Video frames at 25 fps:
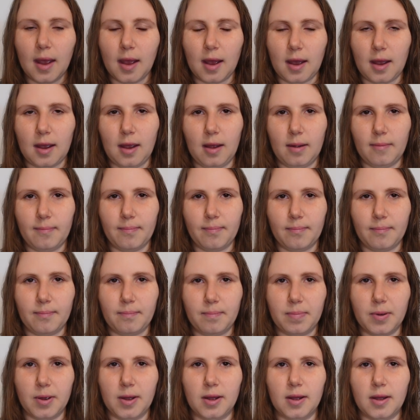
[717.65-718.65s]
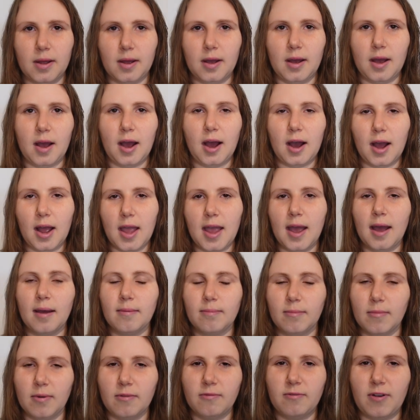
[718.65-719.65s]
But I
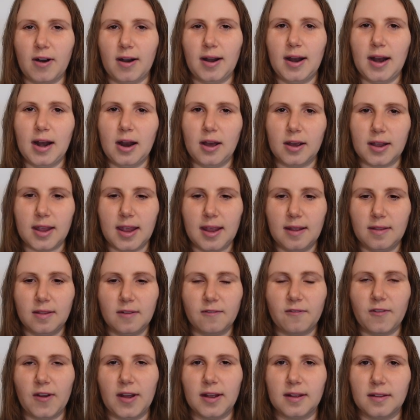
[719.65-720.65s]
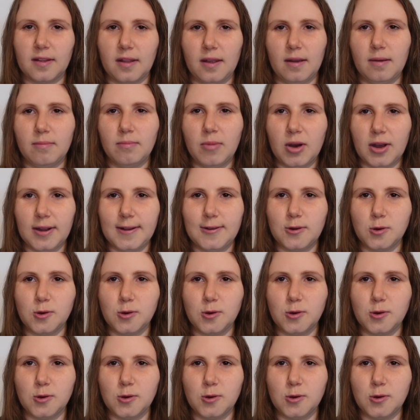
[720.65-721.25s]
am very lucky in the fact that my